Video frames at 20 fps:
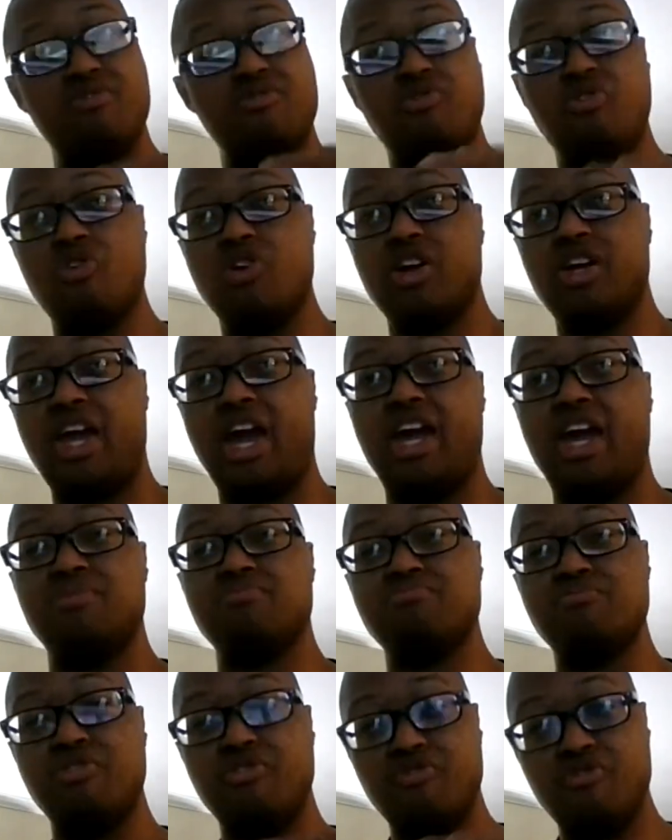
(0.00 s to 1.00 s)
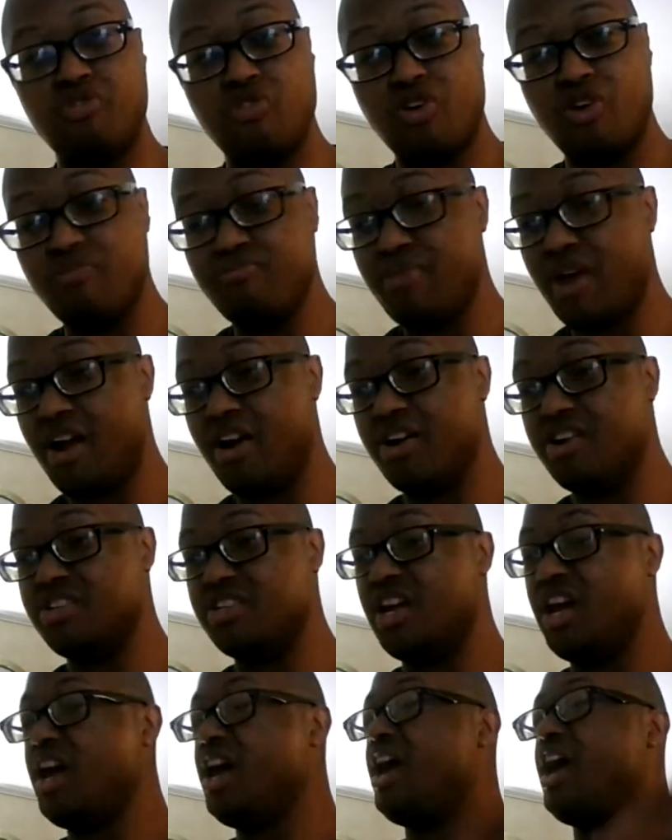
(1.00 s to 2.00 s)
fornicating before
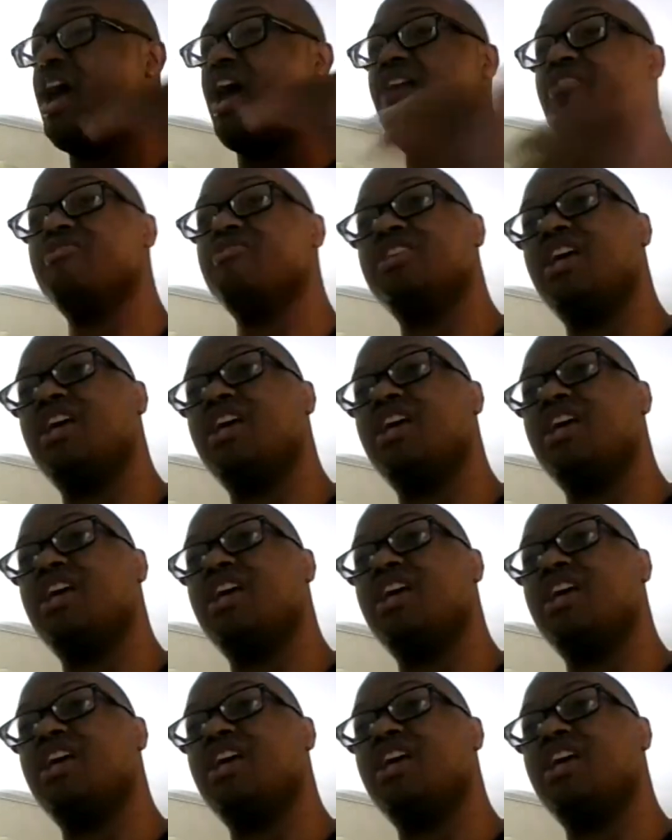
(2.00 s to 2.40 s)
marriage, every